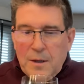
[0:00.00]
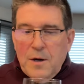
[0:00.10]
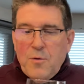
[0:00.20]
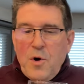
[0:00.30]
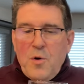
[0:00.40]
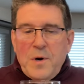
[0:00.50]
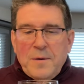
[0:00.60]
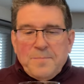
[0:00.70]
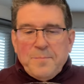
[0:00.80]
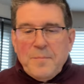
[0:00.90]
The
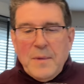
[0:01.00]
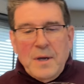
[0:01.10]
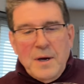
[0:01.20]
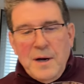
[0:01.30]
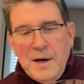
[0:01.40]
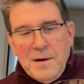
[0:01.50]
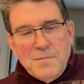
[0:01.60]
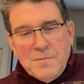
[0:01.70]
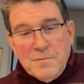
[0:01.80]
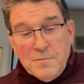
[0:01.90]
aroma,
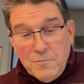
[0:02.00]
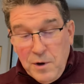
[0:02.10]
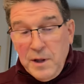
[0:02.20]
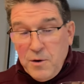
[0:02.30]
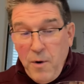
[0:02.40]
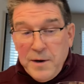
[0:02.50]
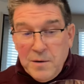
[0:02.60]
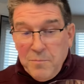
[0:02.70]
really quite